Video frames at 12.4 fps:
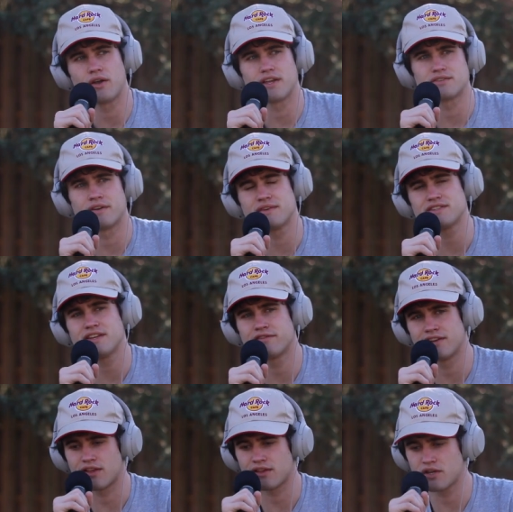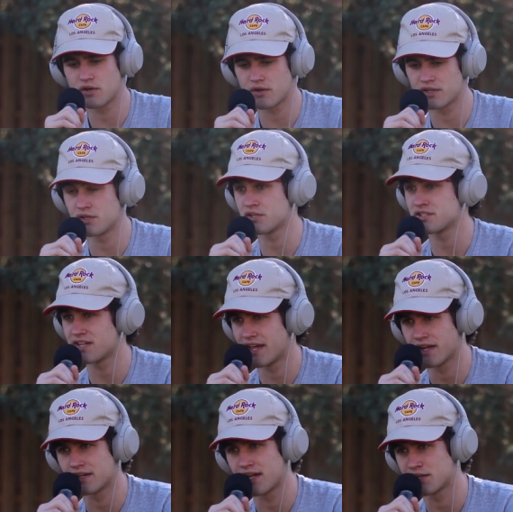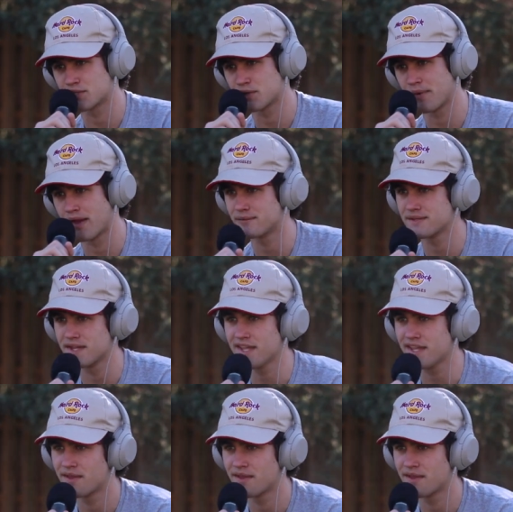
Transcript: Okay, so I'm gonna say vanilla Coke, and you're saying nitro Pepsi.